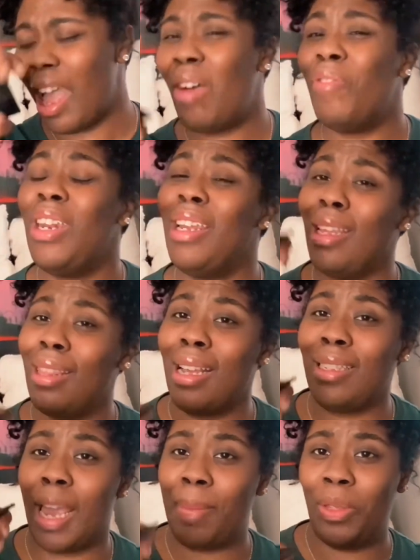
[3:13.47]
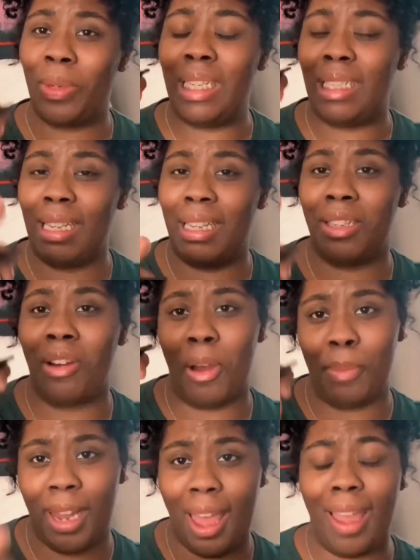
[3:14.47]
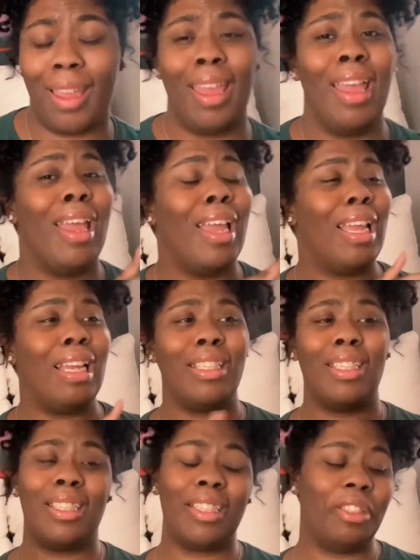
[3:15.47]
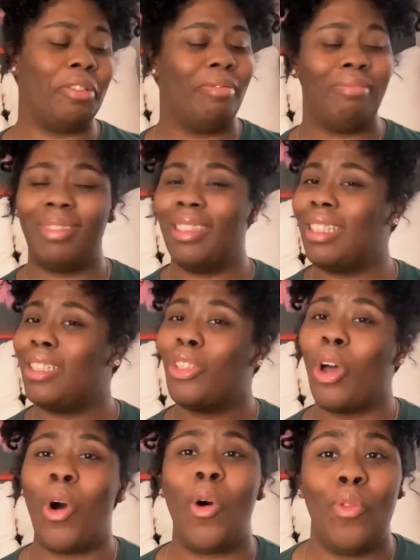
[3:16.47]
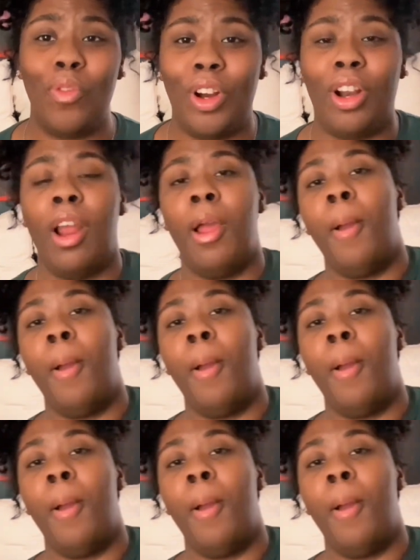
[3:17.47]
gonna get that tabby 26 in all black. It's it's over.